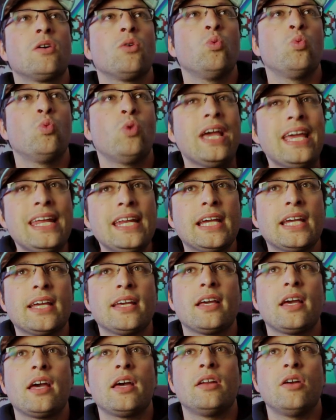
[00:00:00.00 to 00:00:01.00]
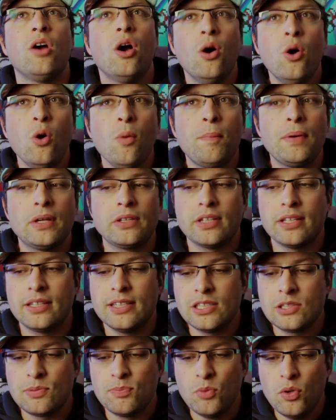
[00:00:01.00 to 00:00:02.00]
waiting and hoping that
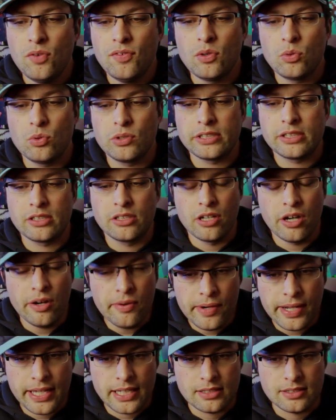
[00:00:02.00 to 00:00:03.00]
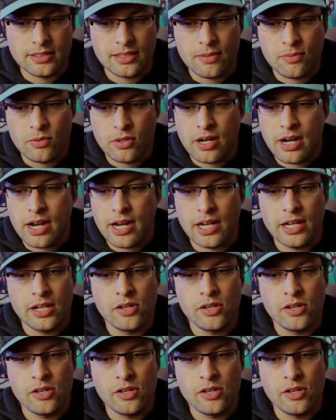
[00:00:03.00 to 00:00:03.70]
this movie was going somewhere,